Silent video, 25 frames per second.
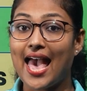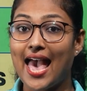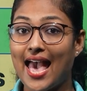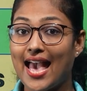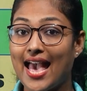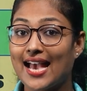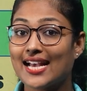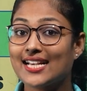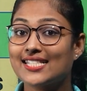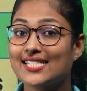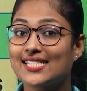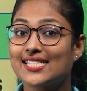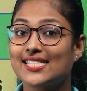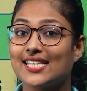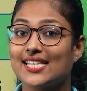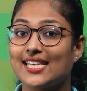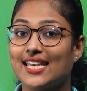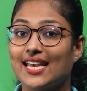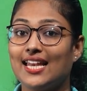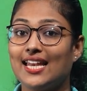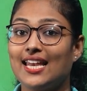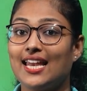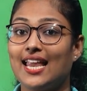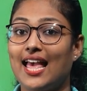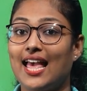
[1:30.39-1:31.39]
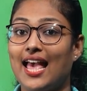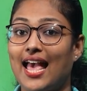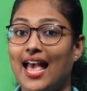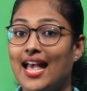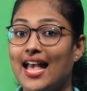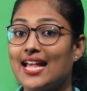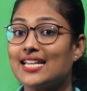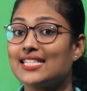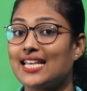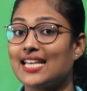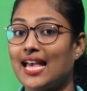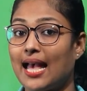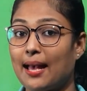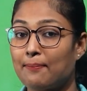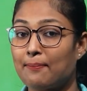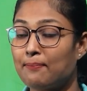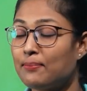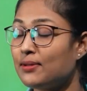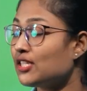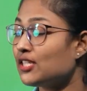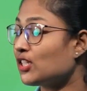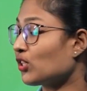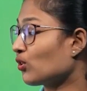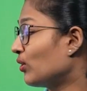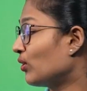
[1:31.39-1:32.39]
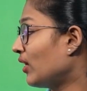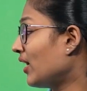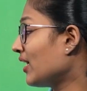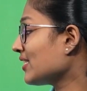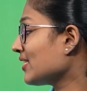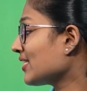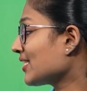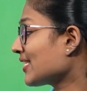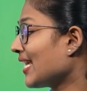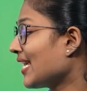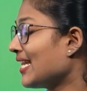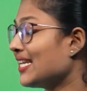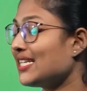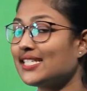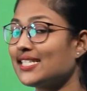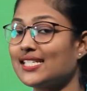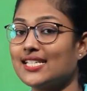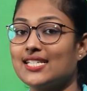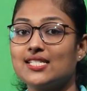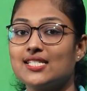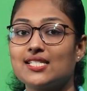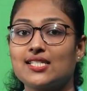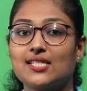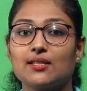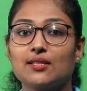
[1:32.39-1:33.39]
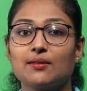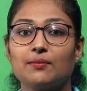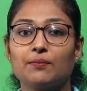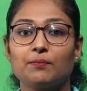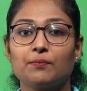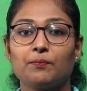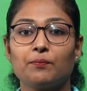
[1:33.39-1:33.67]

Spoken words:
axial and appendicular skeletons.